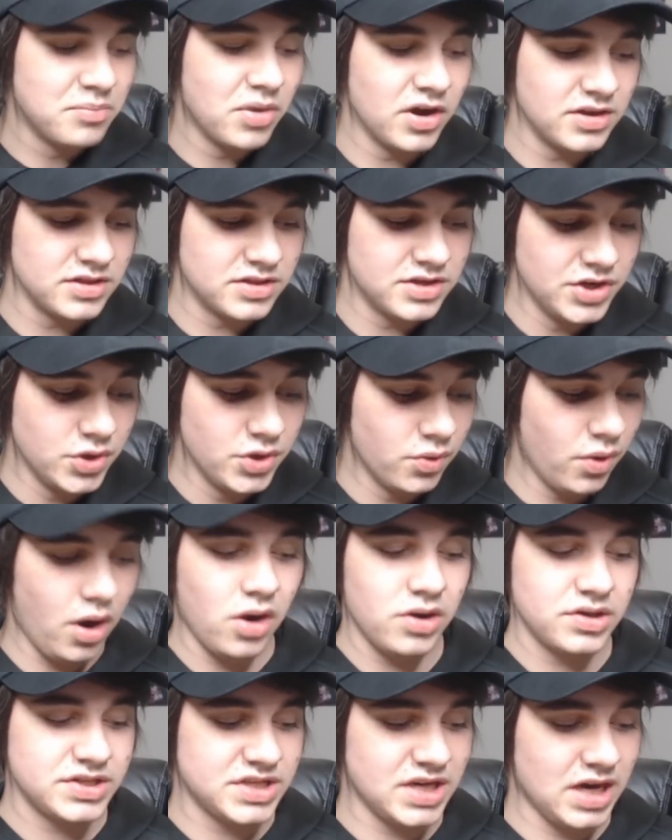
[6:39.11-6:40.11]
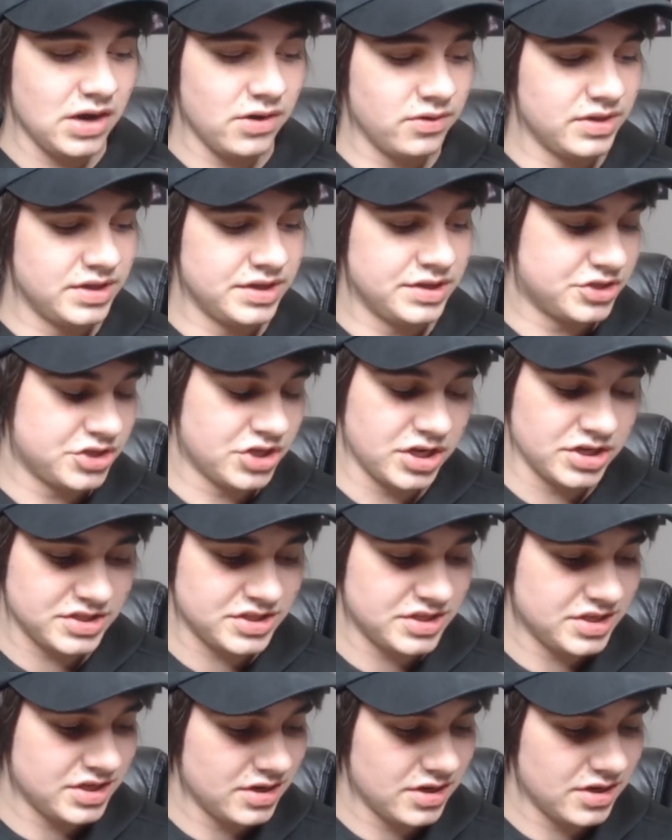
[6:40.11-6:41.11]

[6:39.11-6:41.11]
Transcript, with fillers: but the new art style is just